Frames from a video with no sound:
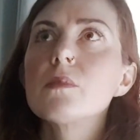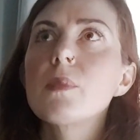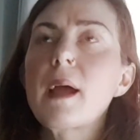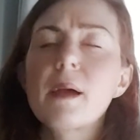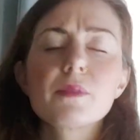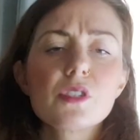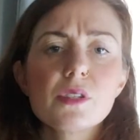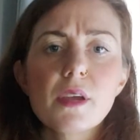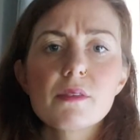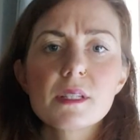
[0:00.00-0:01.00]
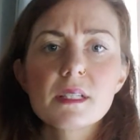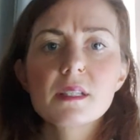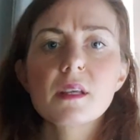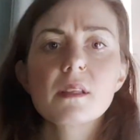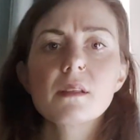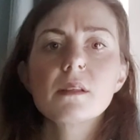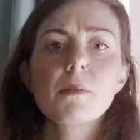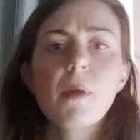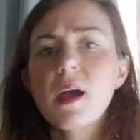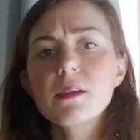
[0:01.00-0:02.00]
Perhaps you noticed that the
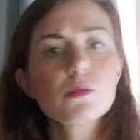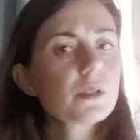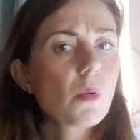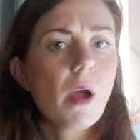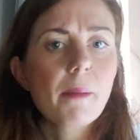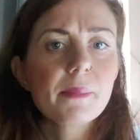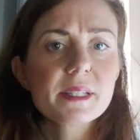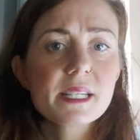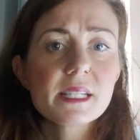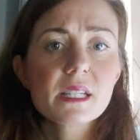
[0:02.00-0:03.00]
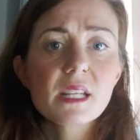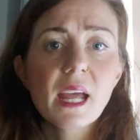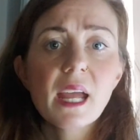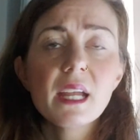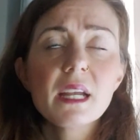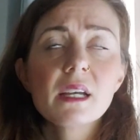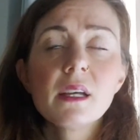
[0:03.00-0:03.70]
mind was quite busy today.